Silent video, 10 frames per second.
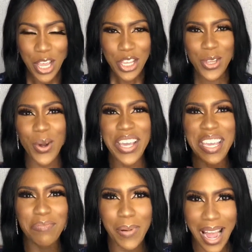your
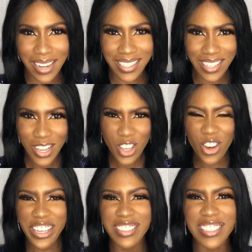impact, your
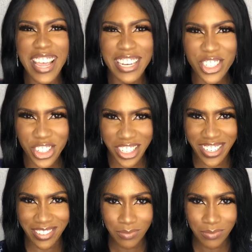intention.